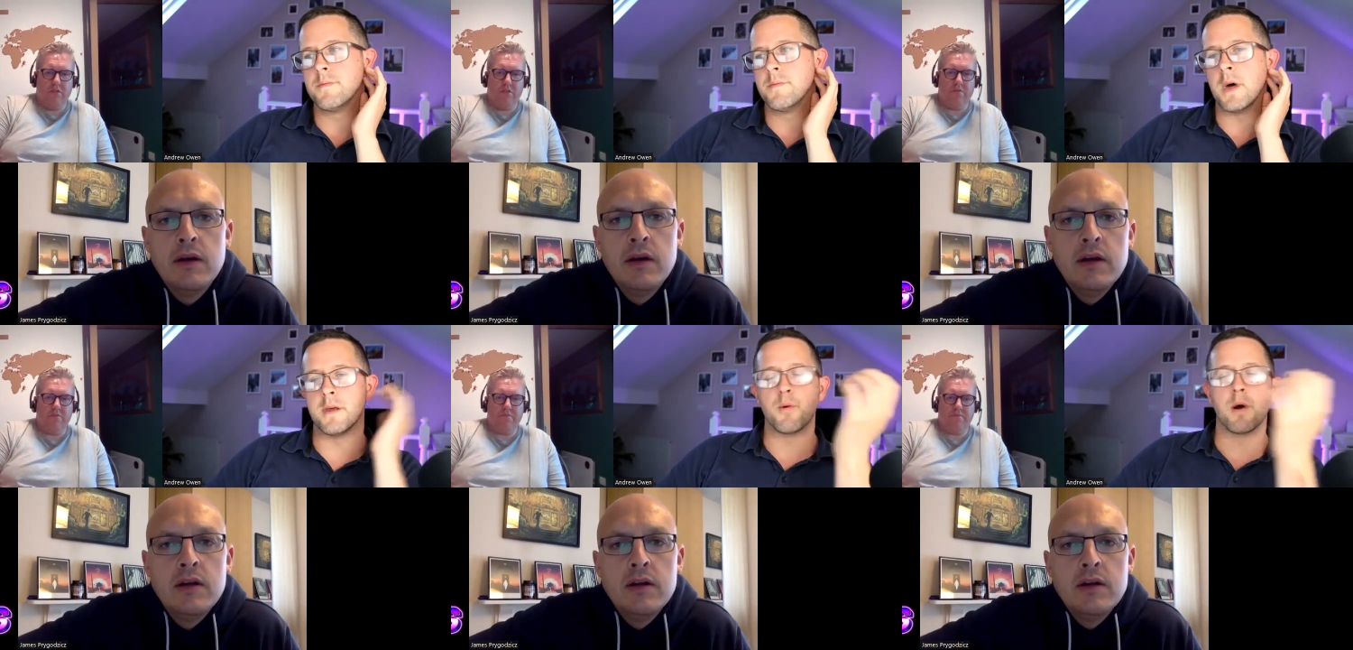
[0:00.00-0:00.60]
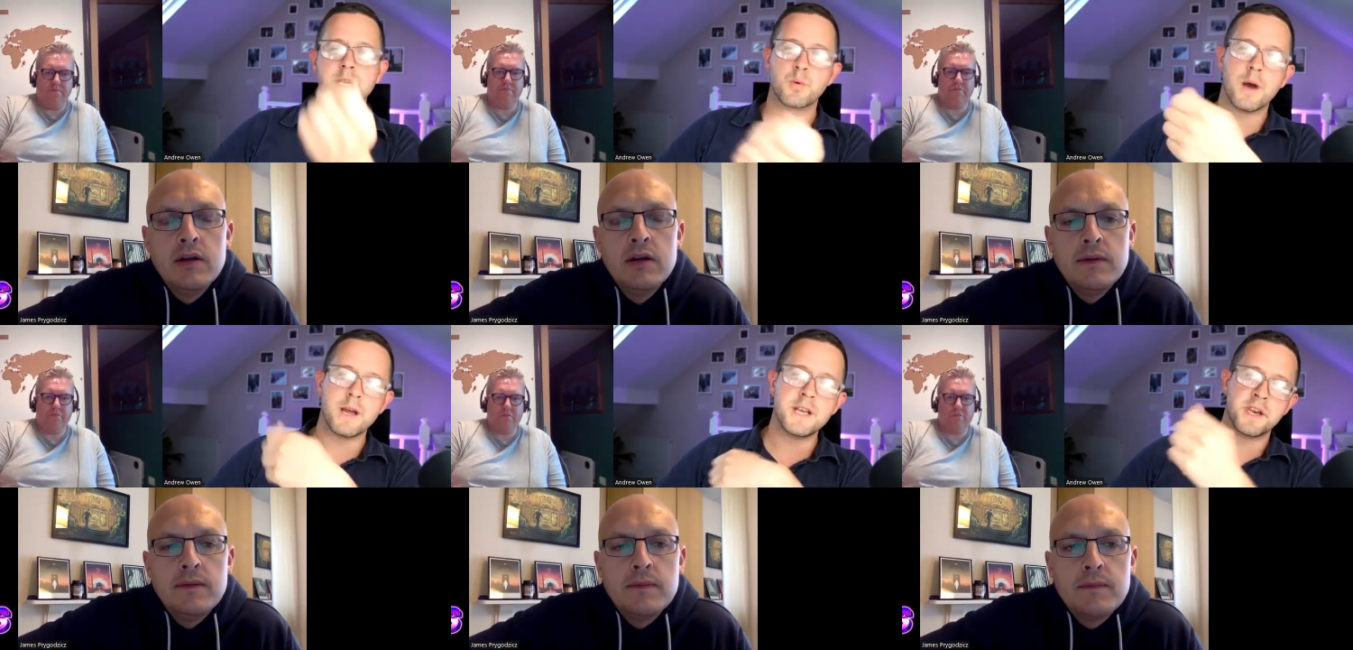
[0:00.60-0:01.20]
Speaker 1: And that, well, that's
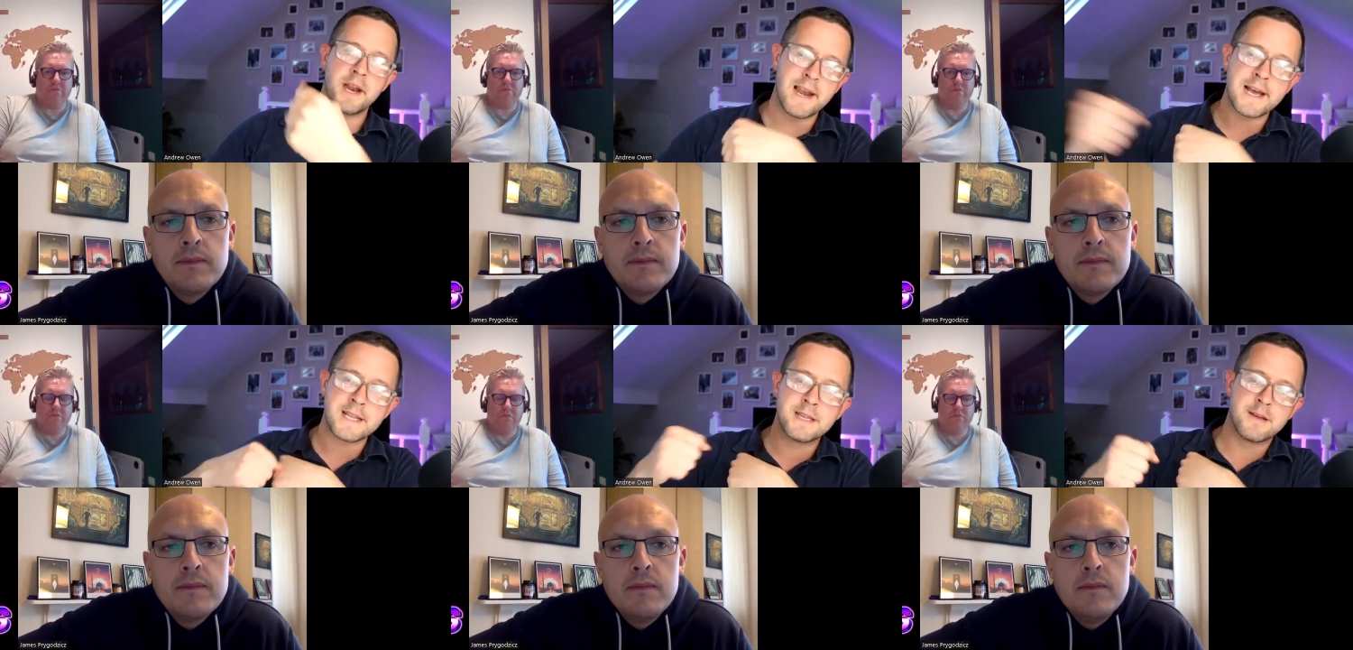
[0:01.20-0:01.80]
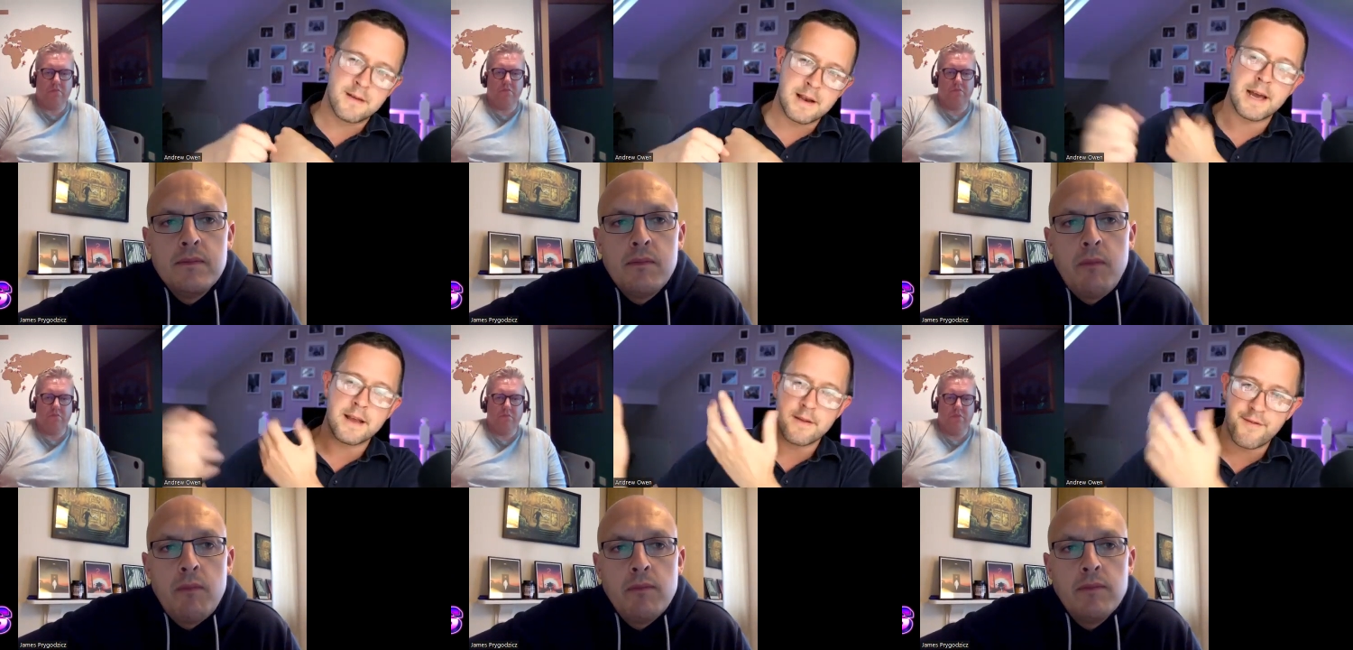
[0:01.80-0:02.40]
why he's in a lead
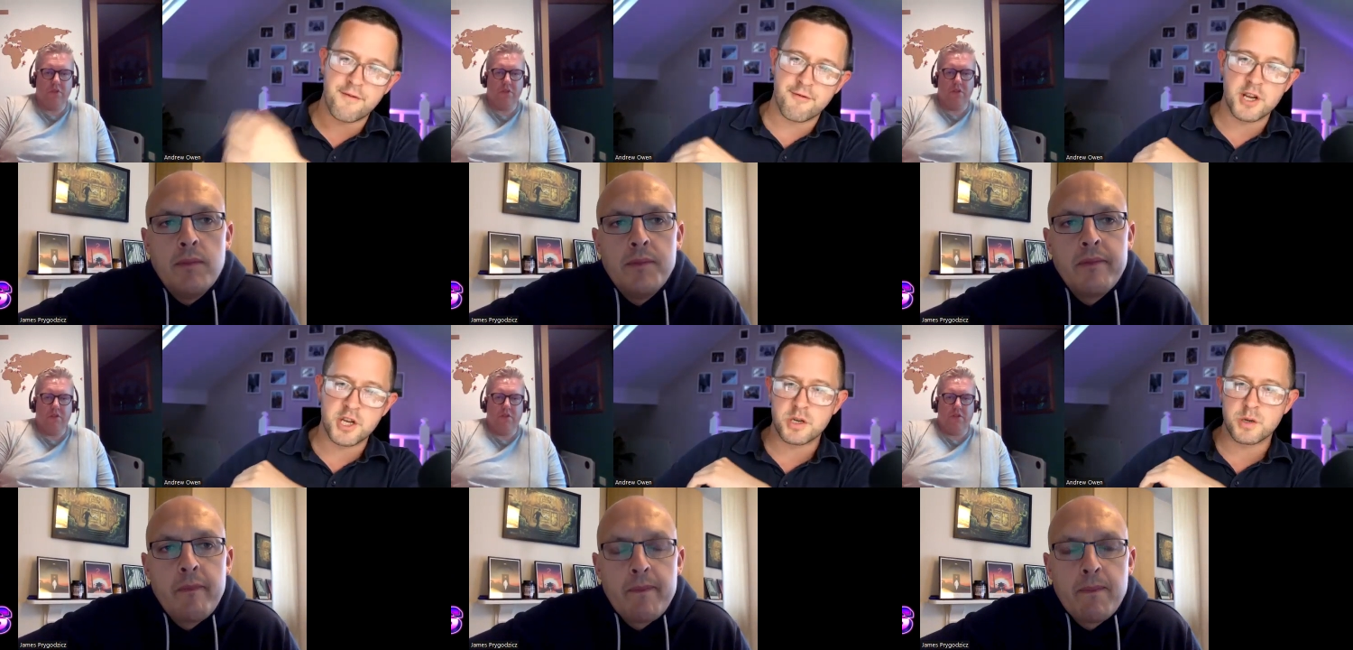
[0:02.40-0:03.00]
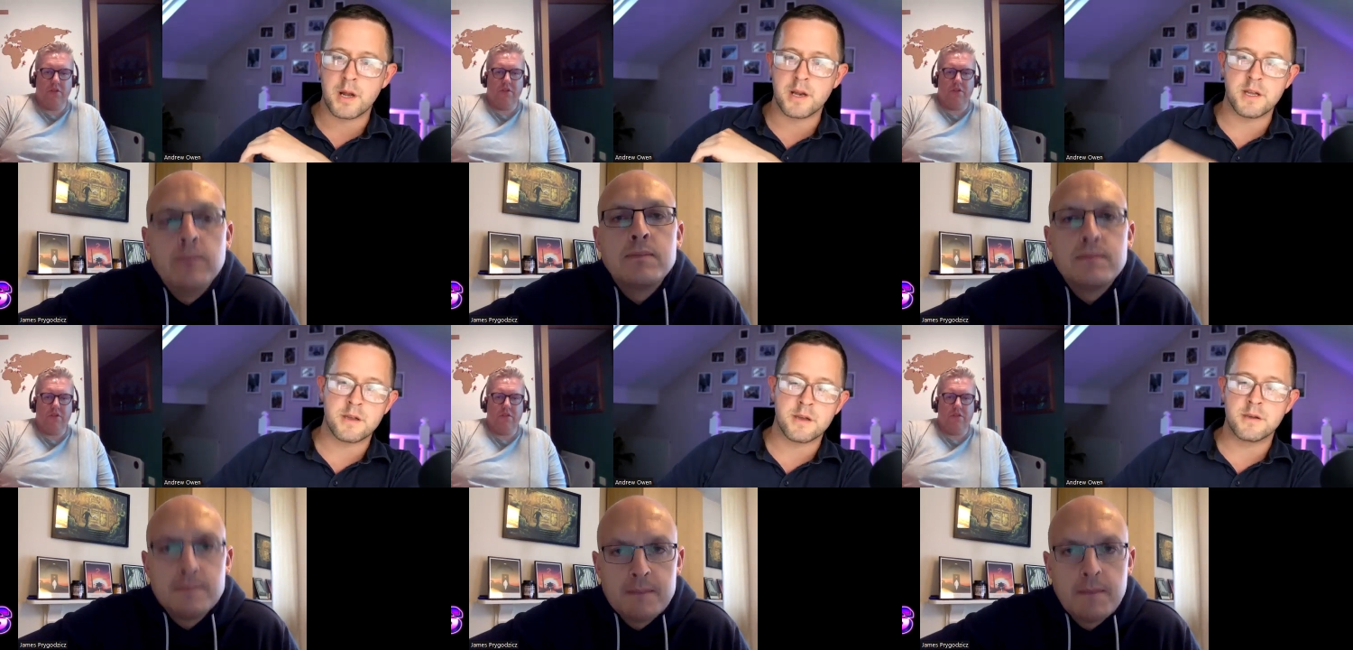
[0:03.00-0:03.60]
lined fridge as well,
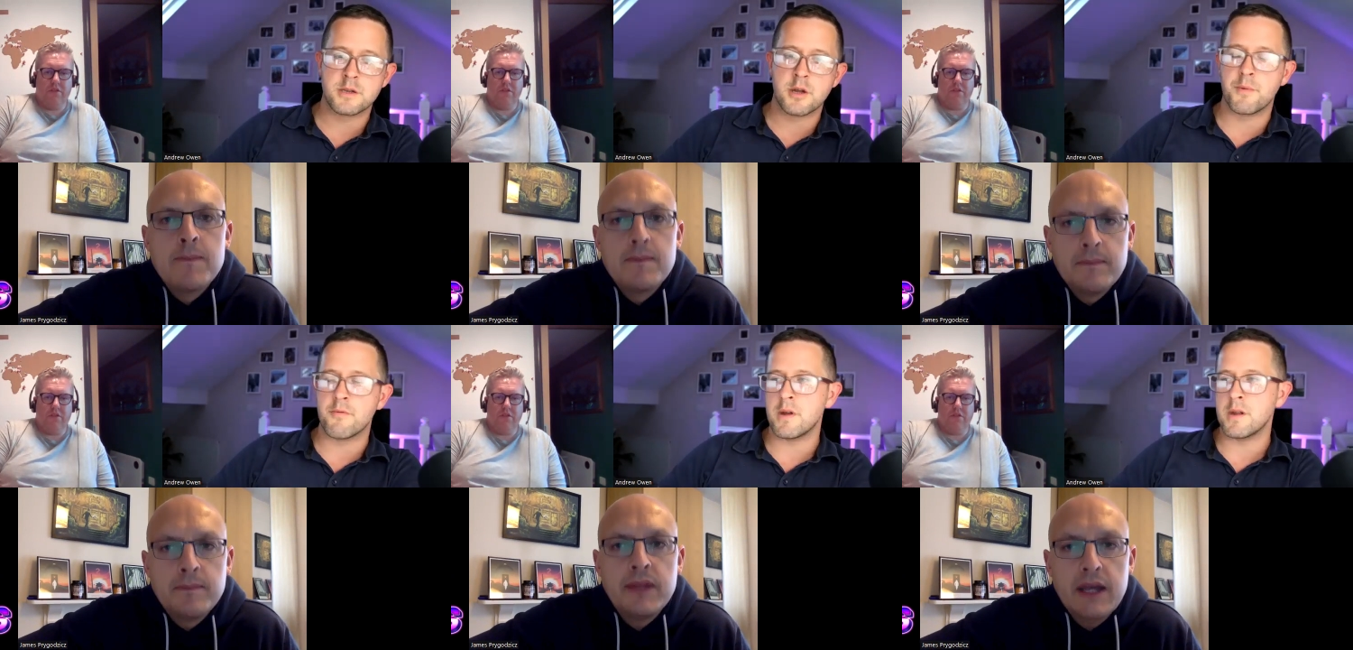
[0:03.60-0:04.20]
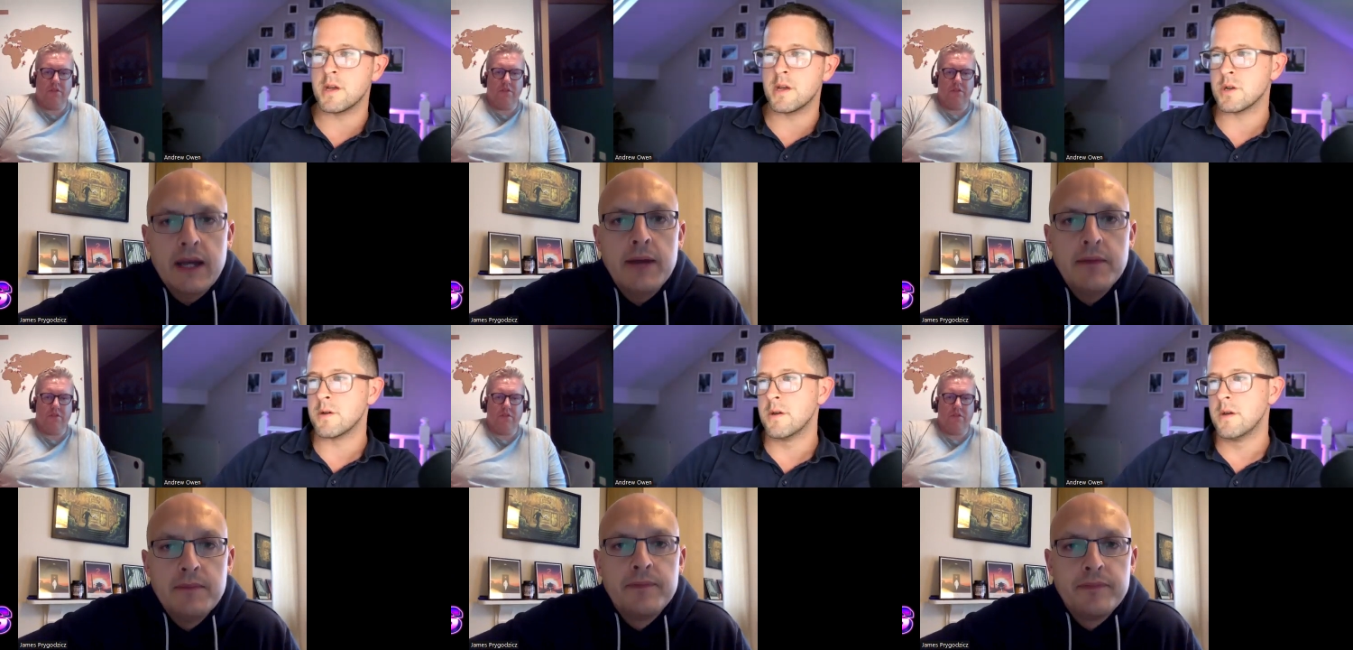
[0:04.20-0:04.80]
it to stop the radiation.